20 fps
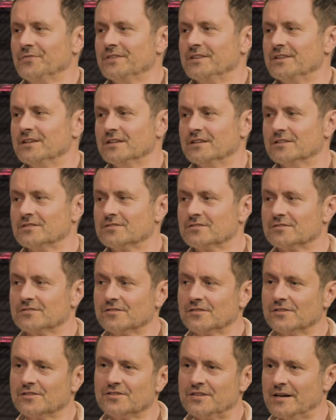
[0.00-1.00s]

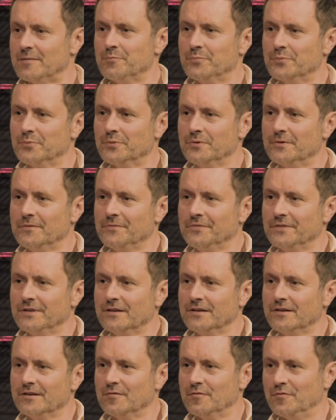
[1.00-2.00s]
this temp
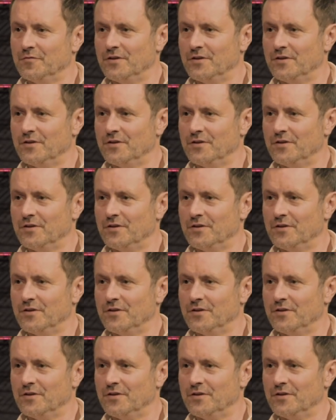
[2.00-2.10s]
yeah.